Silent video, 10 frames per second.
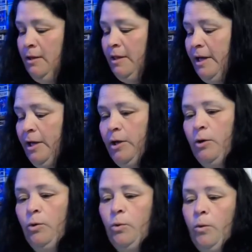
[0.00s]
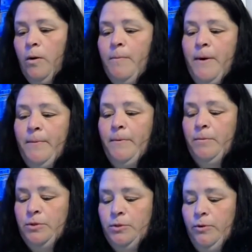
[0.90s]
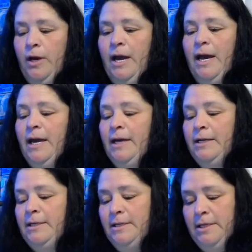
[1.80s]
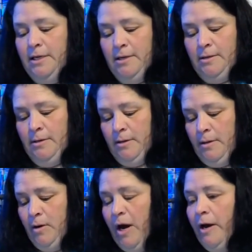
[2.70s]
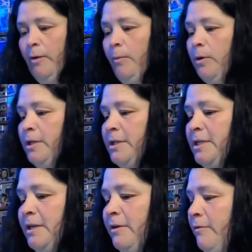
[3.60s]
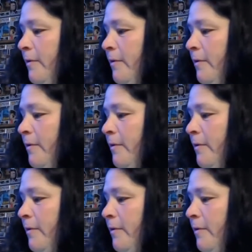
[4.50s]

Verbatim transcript: Thank you, Poppin Missouri, and I want this stuff,